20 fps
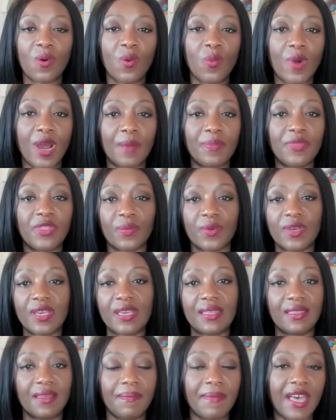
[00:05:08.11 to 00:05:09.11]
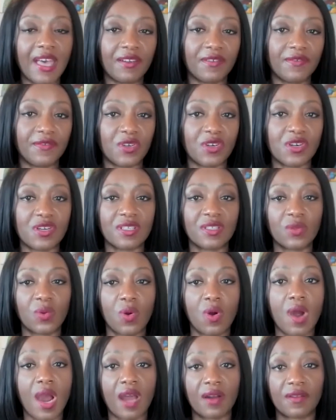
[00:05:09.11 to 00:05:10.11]
or Web three, the metaverse,
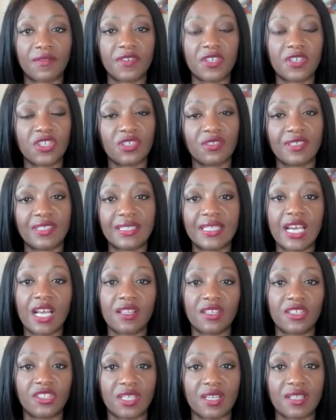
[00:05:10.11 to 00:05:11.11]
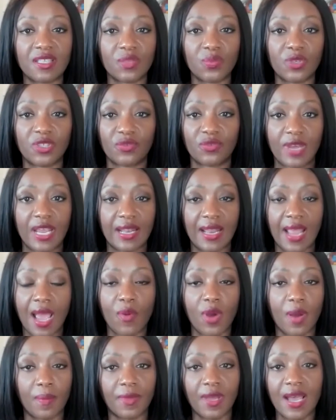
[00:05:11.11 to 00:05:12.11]
or artificial intelligence, which right
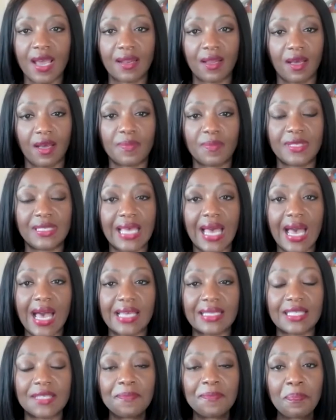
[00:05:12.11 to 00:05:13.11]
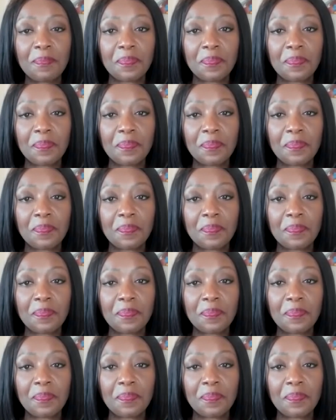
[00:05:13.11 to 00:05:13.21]
now I'm kind of obsessed